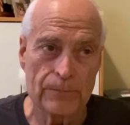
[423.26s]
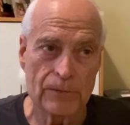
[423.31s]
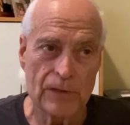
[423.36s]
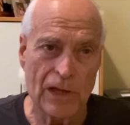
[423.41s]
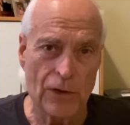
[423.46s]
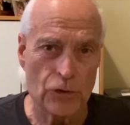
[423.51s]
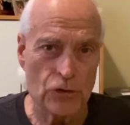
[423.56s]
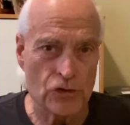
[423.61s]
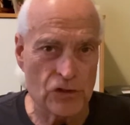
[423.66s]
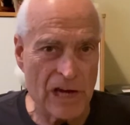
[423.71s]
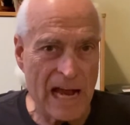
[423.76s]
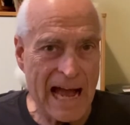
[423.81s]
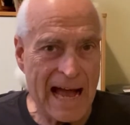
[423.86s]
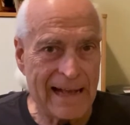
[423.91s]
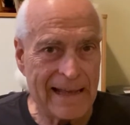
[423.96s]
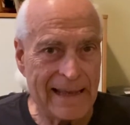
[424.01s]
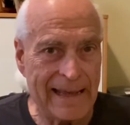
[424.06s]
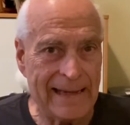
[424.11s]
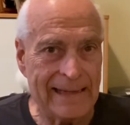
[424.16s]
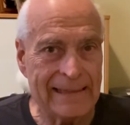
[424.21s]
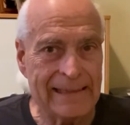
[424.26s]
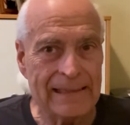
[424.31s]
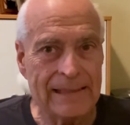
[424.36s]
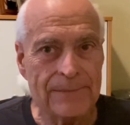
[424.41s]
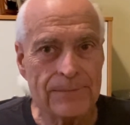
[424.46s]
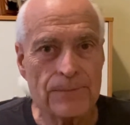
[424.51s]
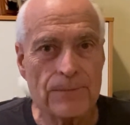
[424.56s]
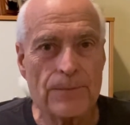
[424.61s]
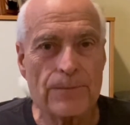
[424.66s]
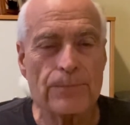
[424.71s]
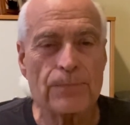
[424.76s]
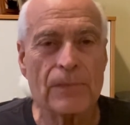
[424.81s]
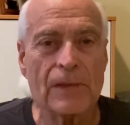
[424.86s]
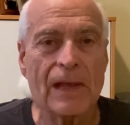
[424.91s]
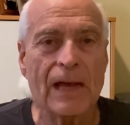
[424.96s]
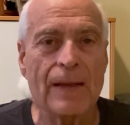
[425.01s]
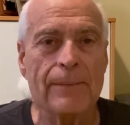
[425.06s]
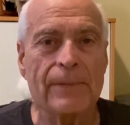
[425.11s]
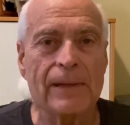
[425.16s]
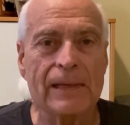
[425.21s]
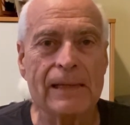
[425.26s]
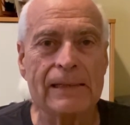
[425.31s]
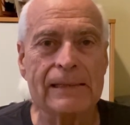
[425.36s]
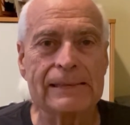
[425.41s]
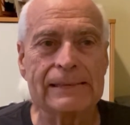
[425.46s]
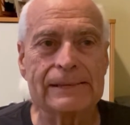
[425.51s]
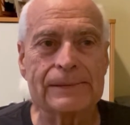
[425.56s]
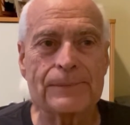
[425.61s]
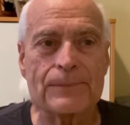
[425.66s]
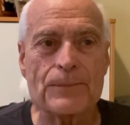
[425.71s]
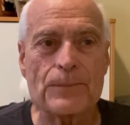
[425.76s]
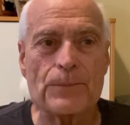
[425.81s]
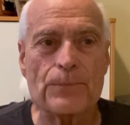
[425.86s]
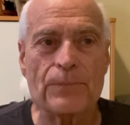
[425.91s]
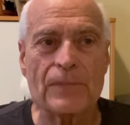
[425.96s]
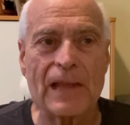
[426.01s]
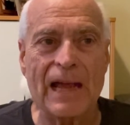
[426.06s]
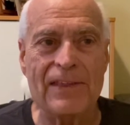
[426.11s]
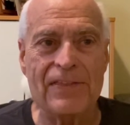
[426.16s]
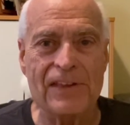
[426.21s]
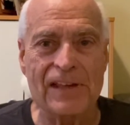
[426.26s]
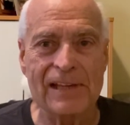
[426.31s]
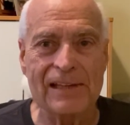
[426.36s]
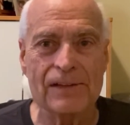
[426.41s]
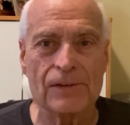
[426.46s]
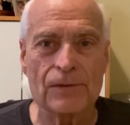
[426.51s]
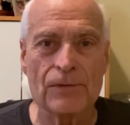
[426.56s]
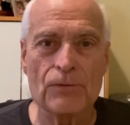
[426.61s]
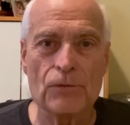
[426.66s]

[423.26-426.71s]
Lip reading: Now, jogging, I mean, I think